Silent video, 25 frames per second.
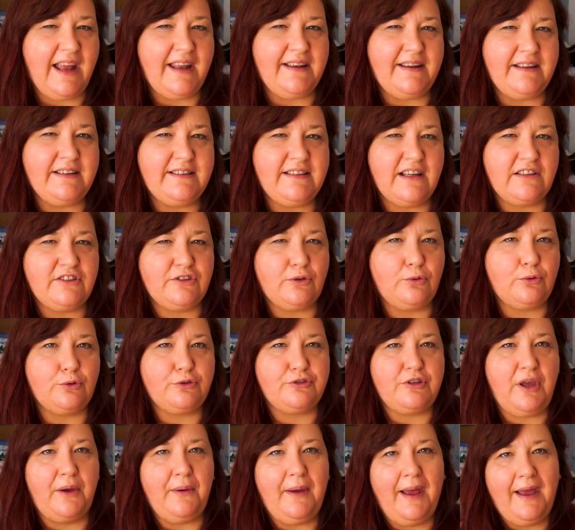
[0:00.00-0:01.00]
and it does
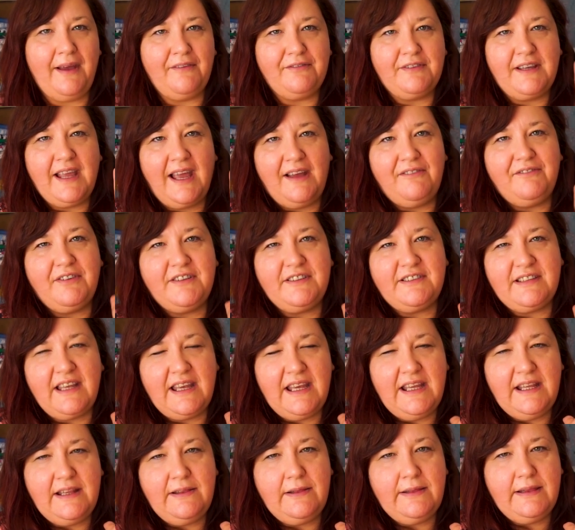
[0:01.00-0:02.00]
also have gathers
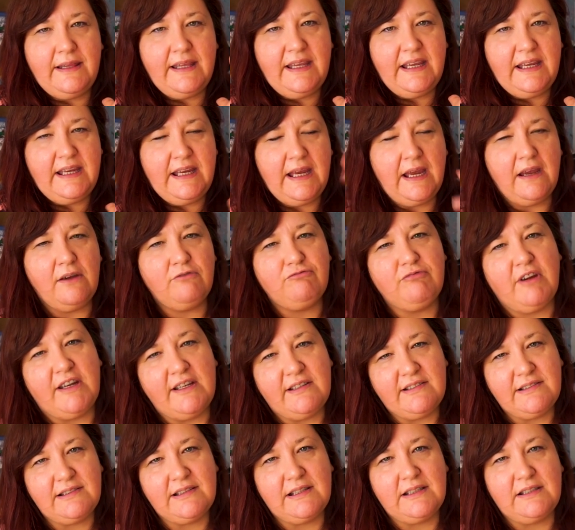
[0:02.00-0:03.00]
in the
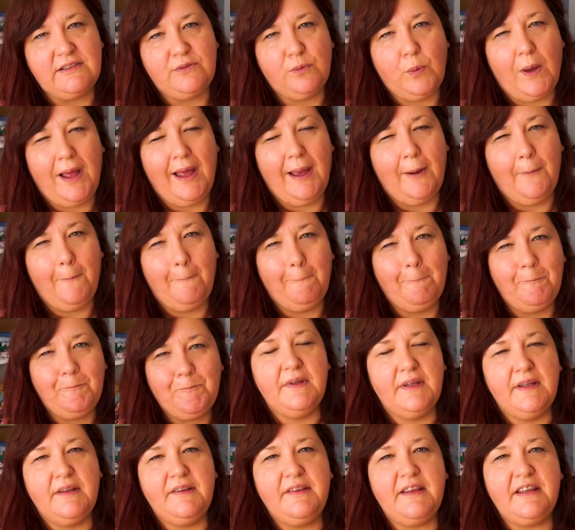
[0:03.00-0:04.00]
wrist as well
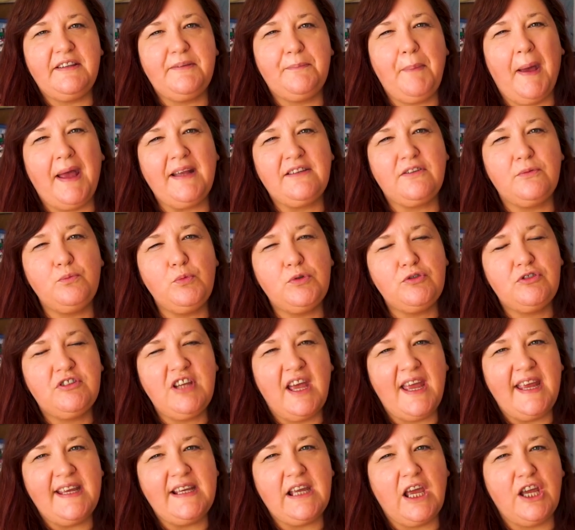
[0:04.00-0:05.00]
this pattern will
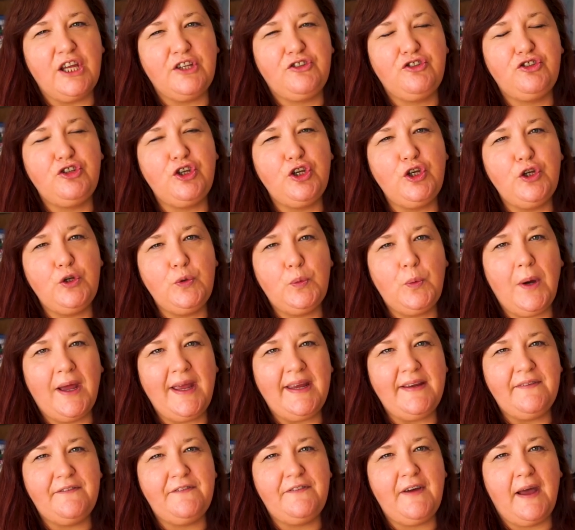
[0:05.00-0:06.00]
take a
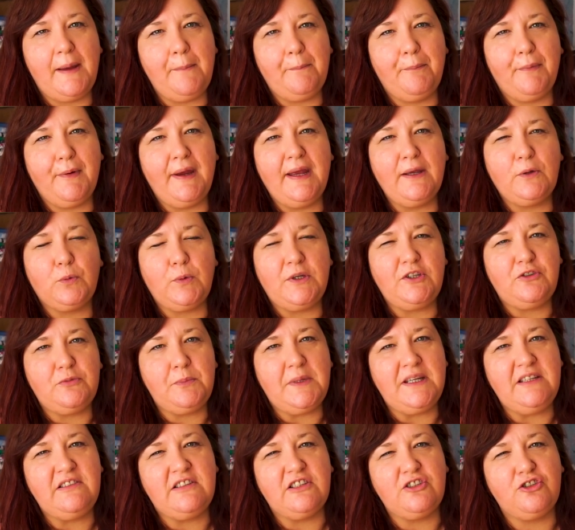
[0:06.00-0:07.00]
two-way fabric, which
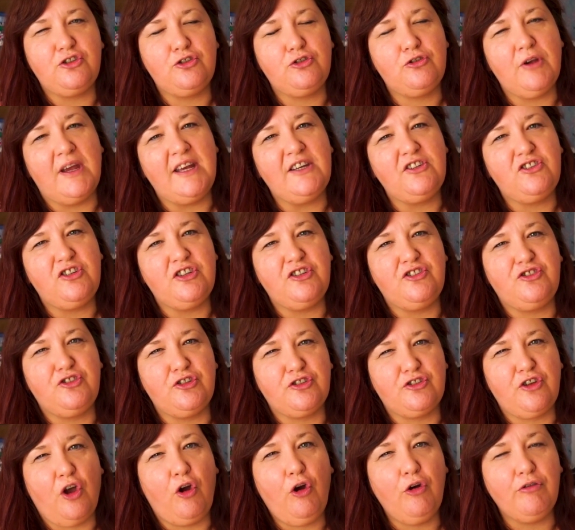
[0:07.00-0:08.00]
means it stretches
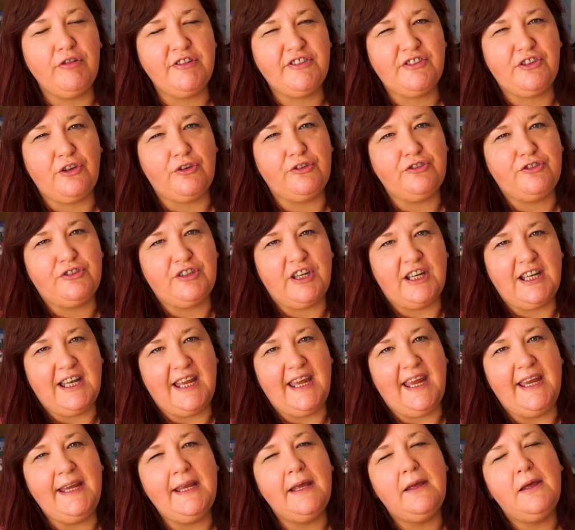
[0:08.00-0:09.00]
just
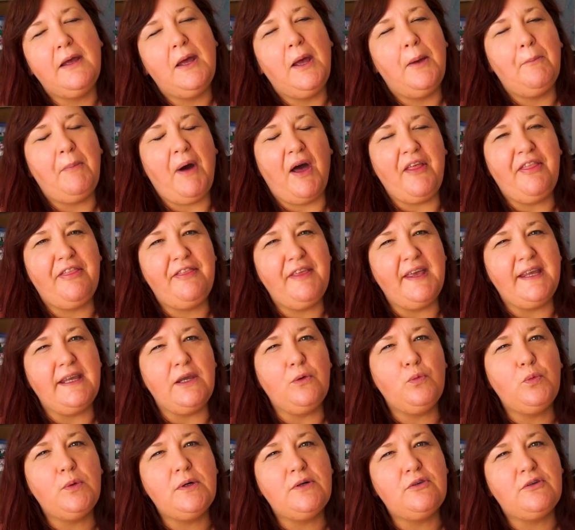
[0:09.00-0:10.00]
horizontally, but I think
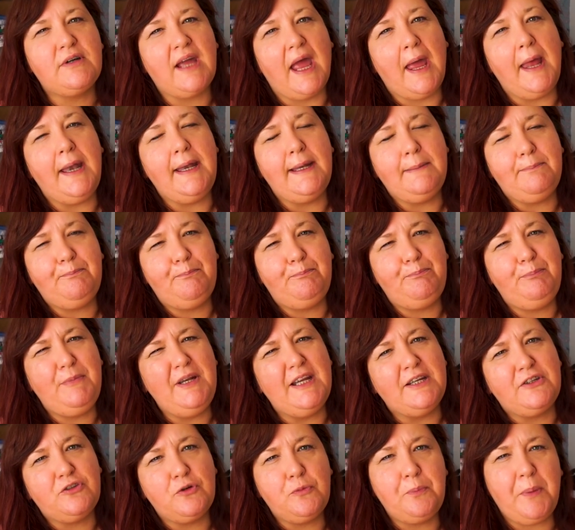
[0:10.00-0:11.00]
you will get a
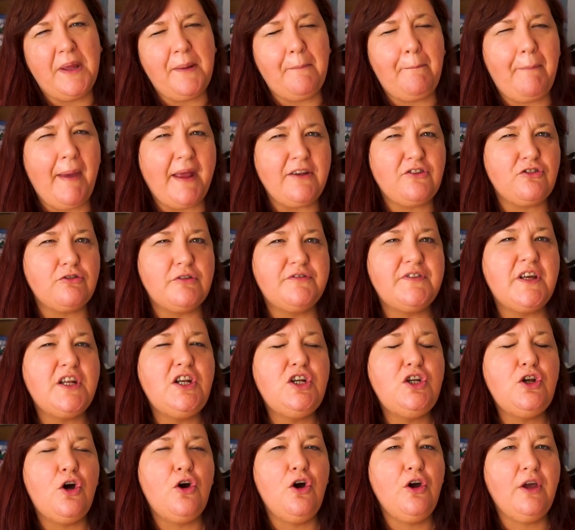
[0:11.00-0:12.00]
little bit better of a
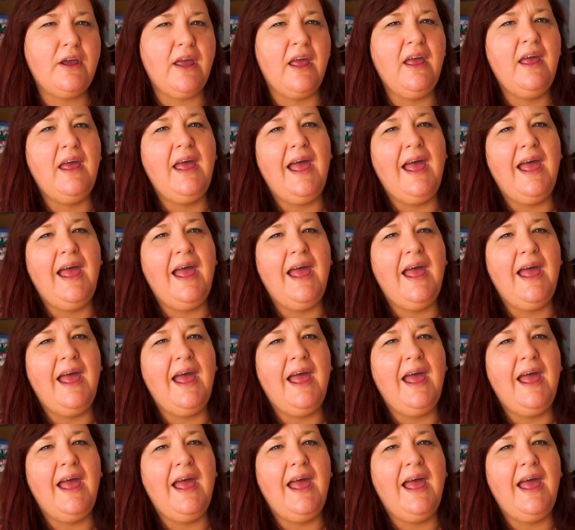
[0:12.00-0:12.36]
look